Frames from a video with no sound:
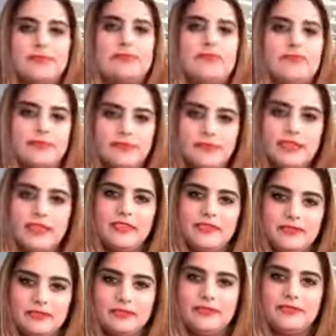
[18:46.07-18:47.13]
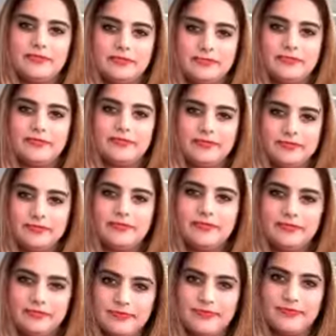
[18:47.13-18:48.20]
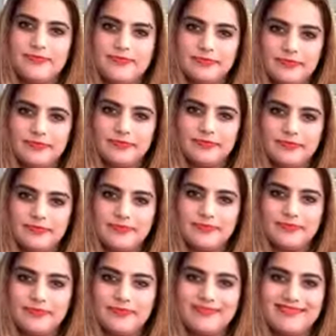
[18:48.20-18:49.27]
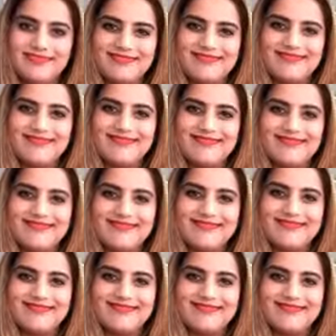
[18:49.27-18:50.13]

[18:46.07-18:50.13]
[no speech]